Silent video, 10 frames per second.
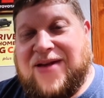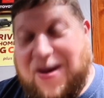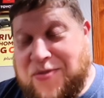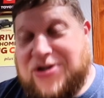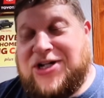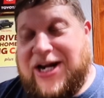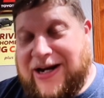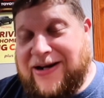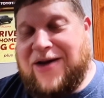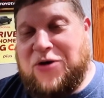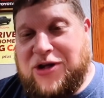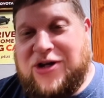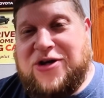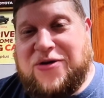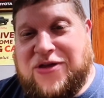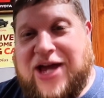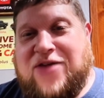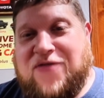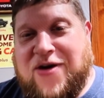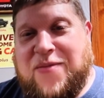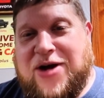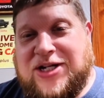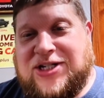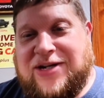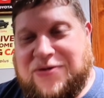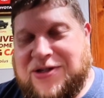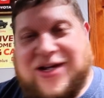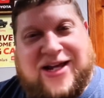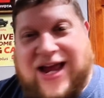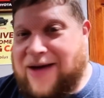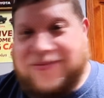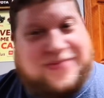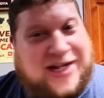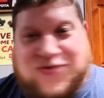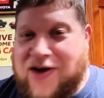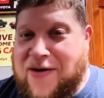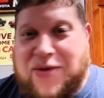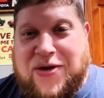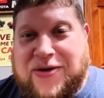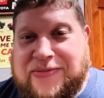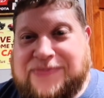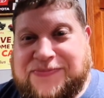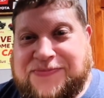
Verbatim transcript: I appreciate it. I really do. Thank you very much. And it was, uh, yeah, thanks for having me on.